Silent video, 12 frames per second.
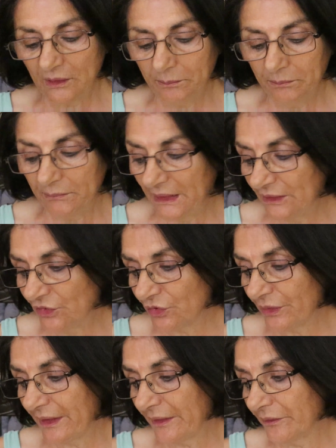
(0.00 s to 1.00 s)
the
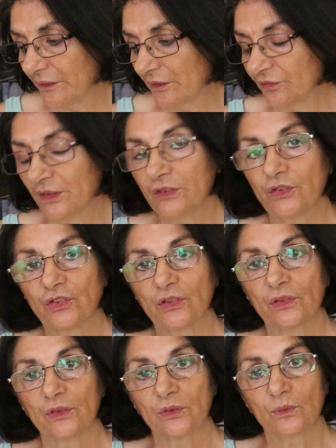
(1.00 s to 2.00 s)
major area of
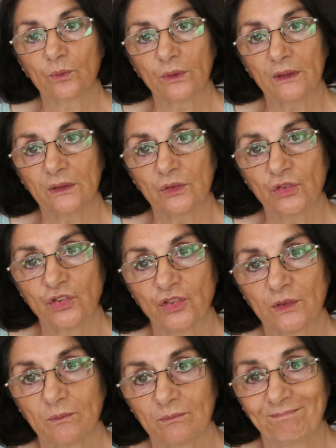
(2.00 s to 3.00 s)
concern was